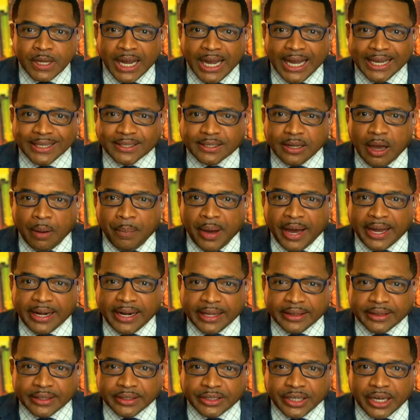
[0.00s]
And somebody
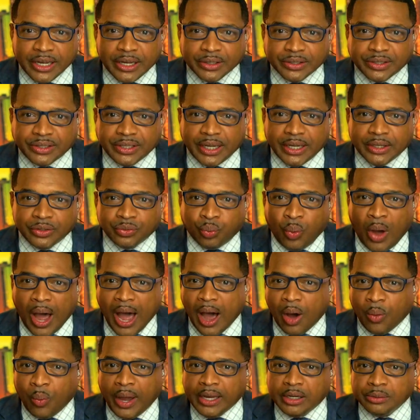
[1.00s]
at the jail says,
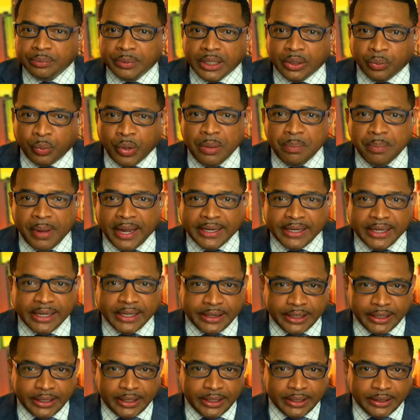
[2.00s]
wow, wait a minute, we may
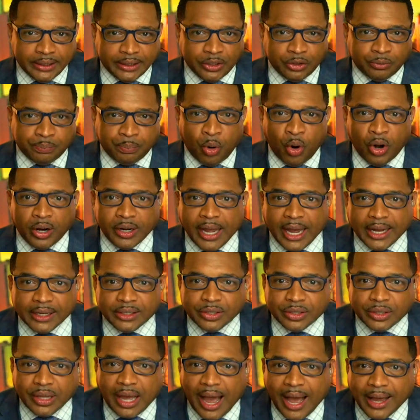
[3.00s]
need to get this poor guy
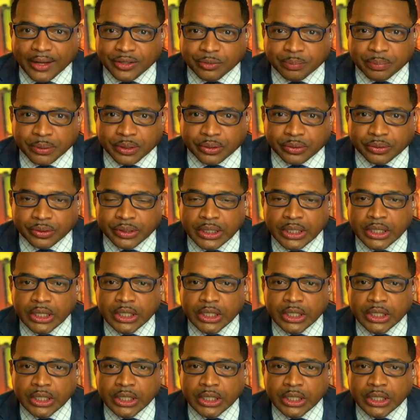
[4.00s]
to the hospital.